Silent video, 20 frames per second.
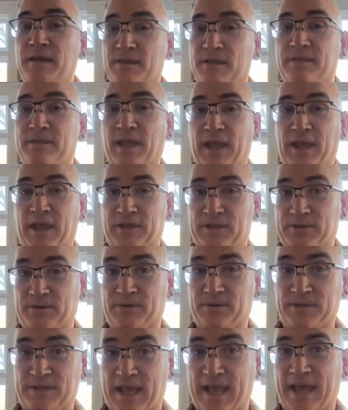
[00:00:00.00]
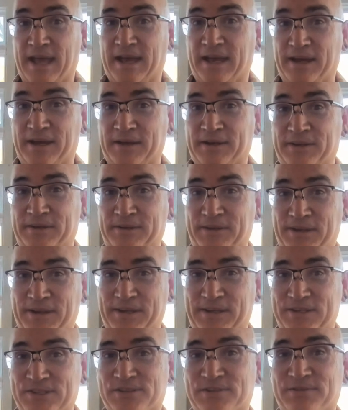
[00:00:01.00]
Thank you. Yeah,
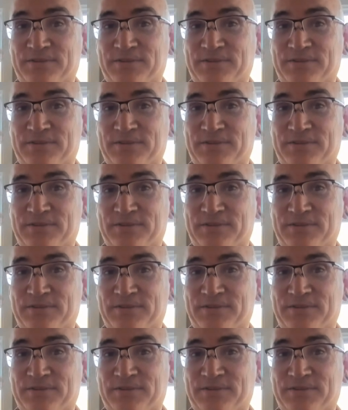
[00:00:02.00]
it is